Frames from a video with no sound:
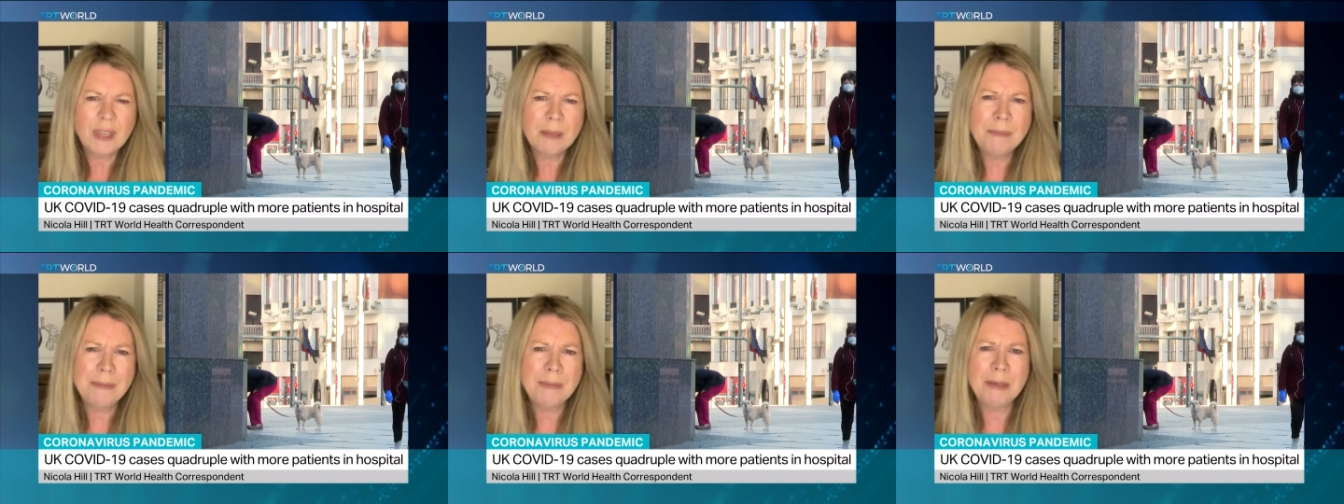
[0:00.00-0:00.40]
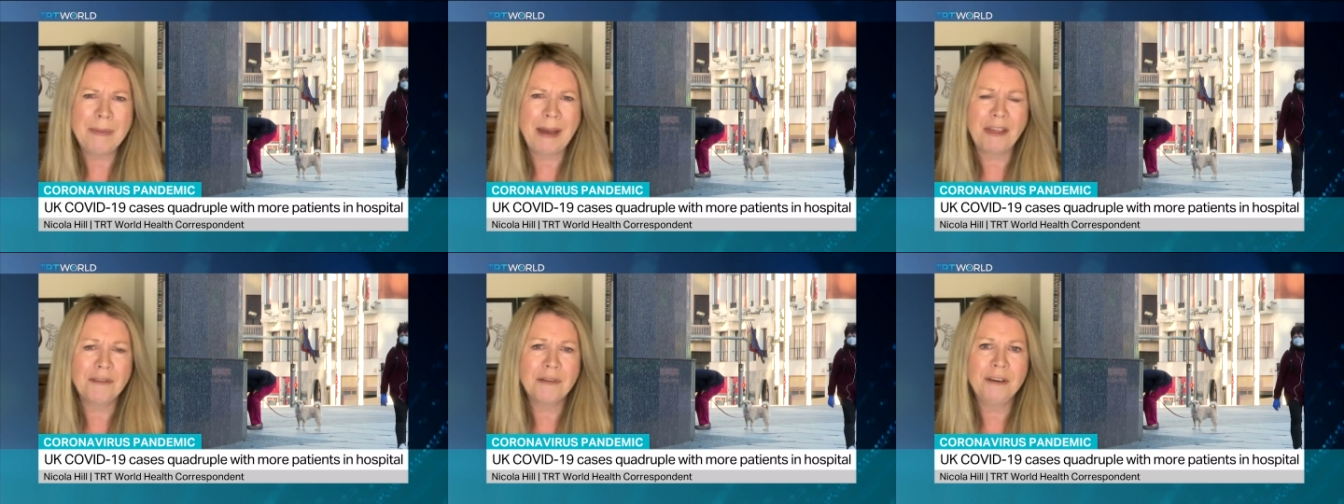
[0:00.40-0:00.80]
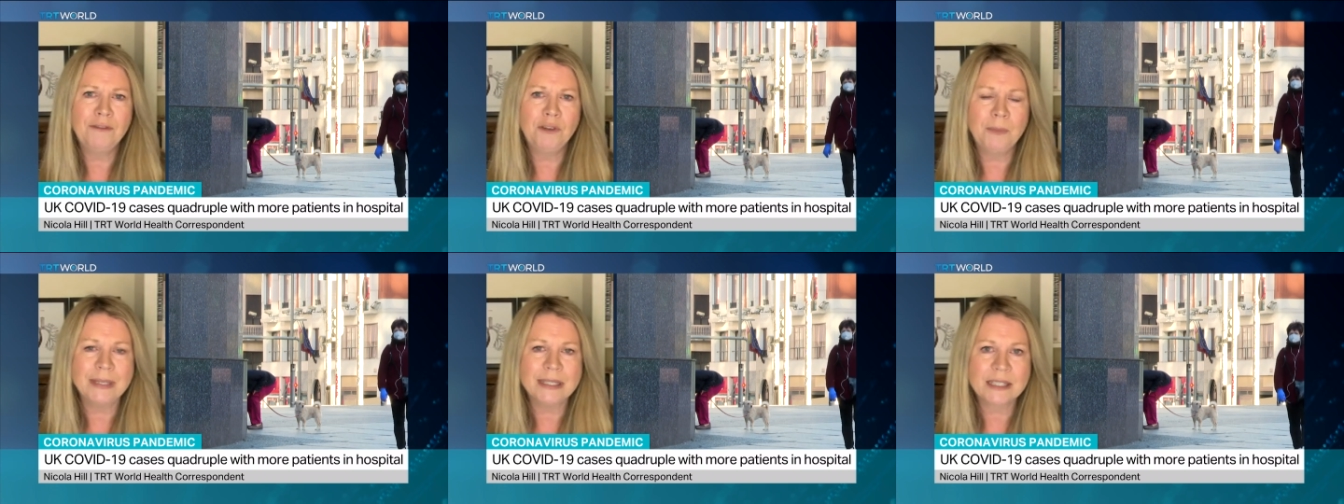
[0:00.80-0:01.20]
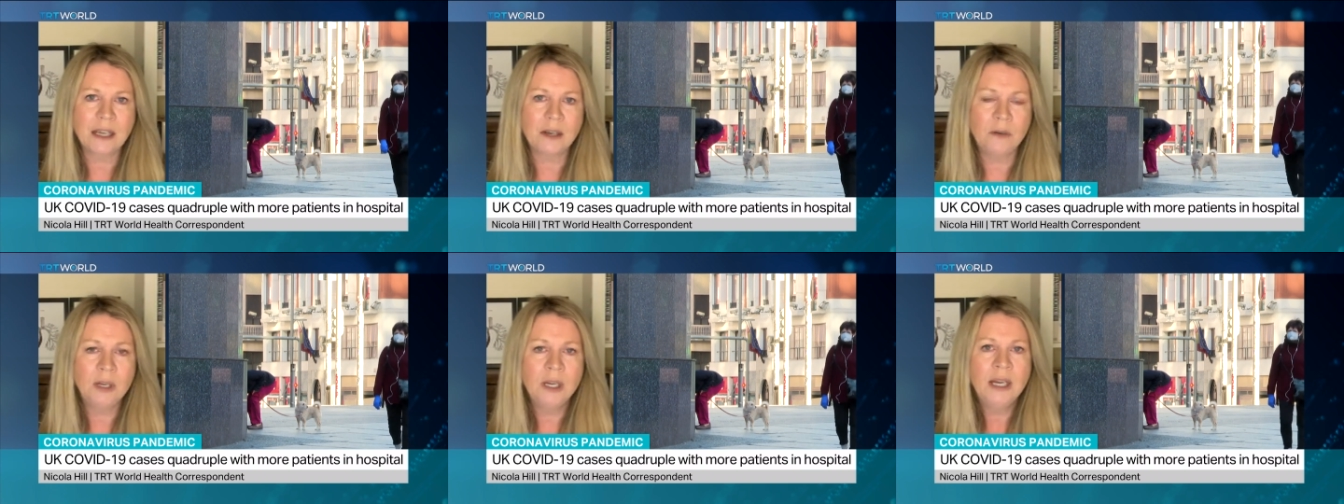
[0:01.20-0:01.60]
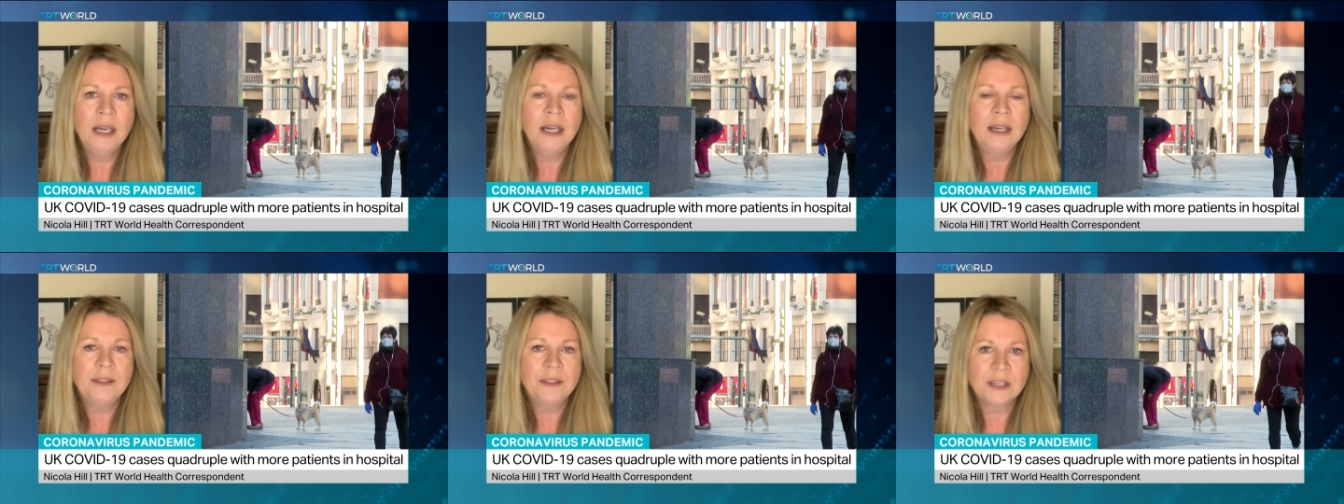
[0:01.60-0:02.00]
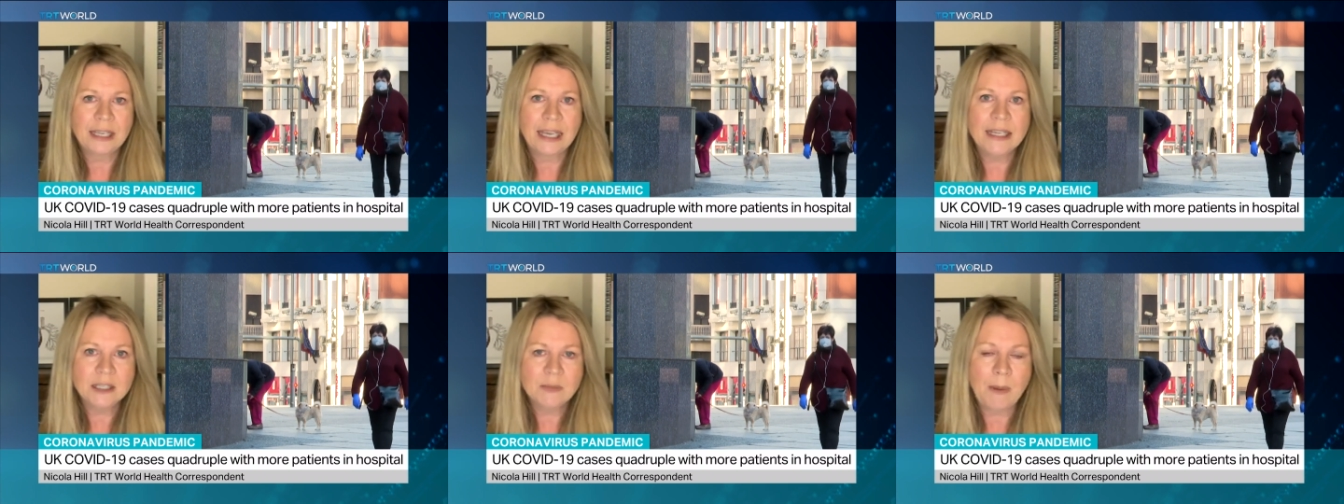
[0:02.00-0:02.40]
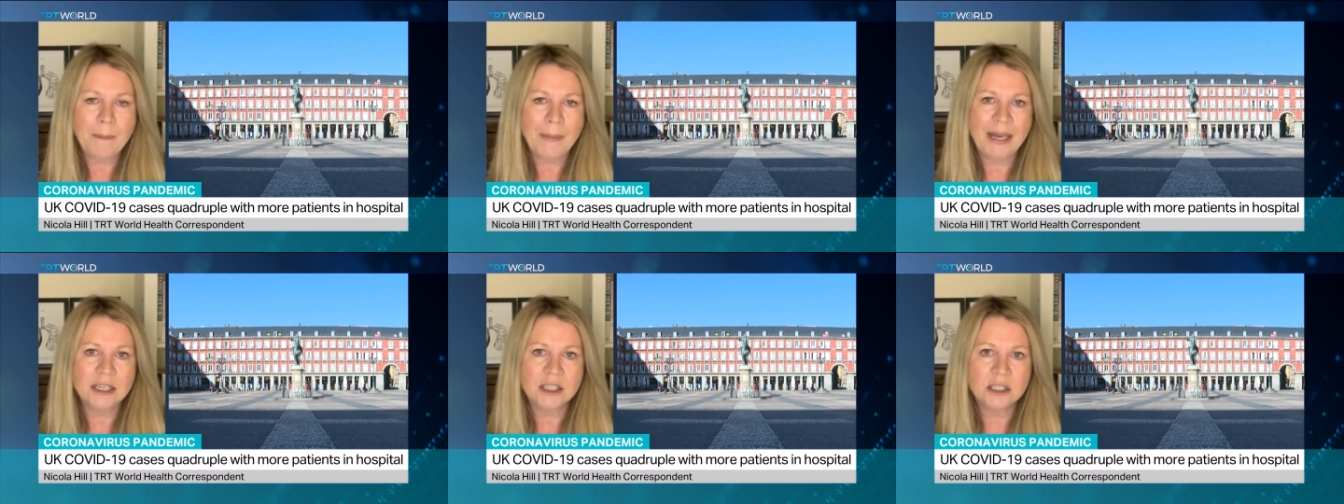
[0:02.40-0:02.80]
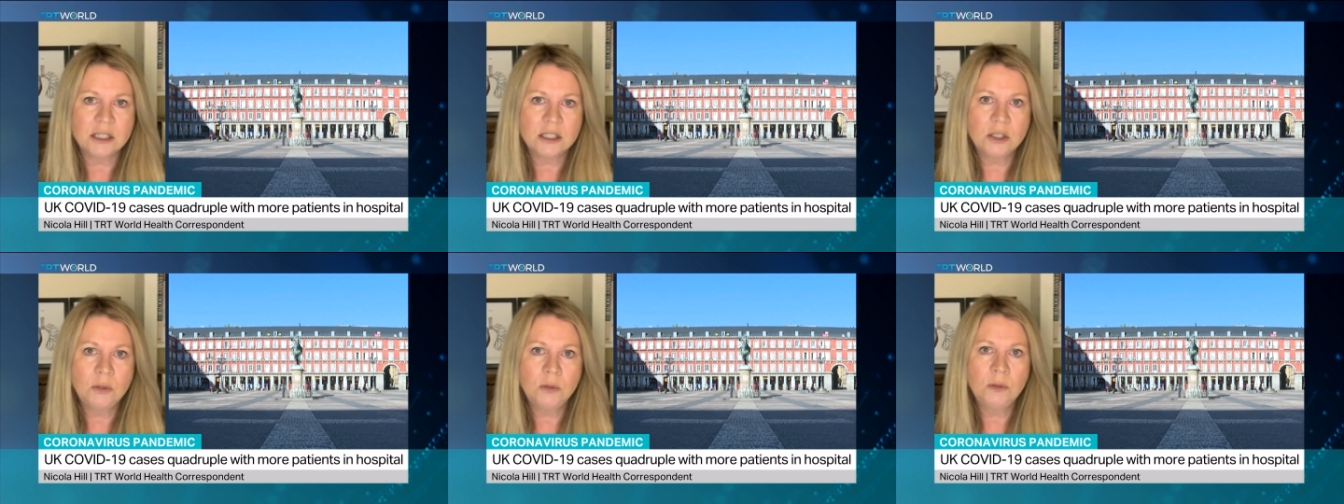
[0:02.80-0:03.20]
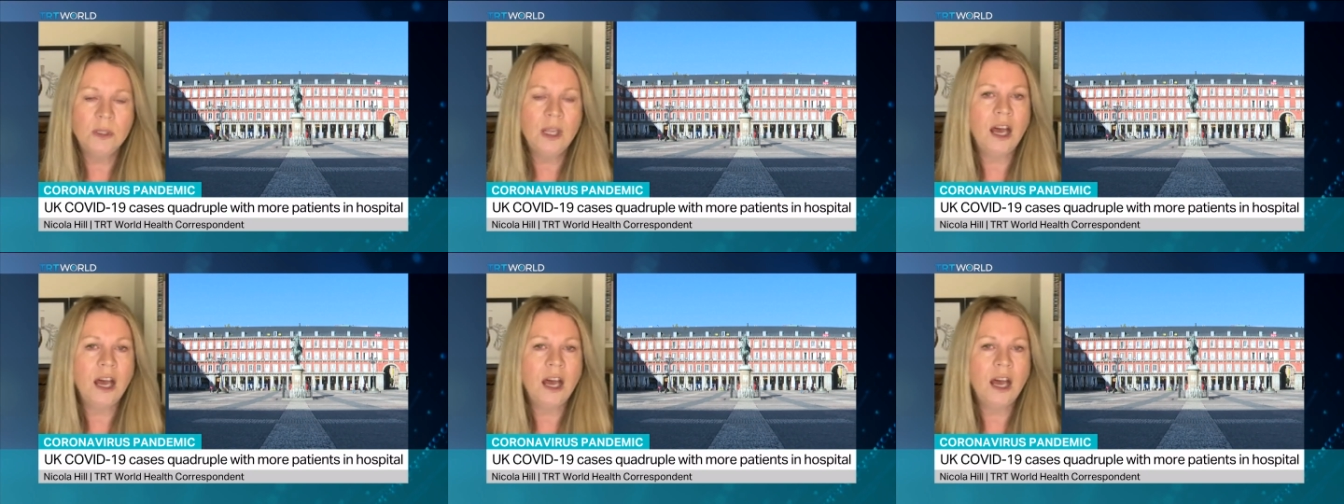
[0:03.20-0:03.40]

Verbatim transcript: maybe about three or four weeks ago, the kids went back to school.